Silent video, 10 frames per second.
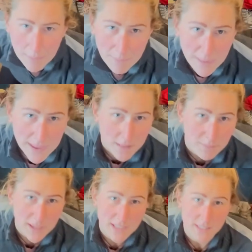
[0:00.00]

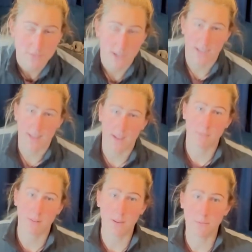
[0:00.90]
PLB is right now,
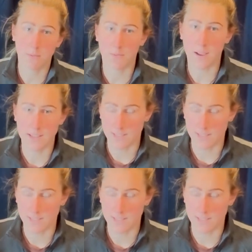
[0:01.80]
but we will find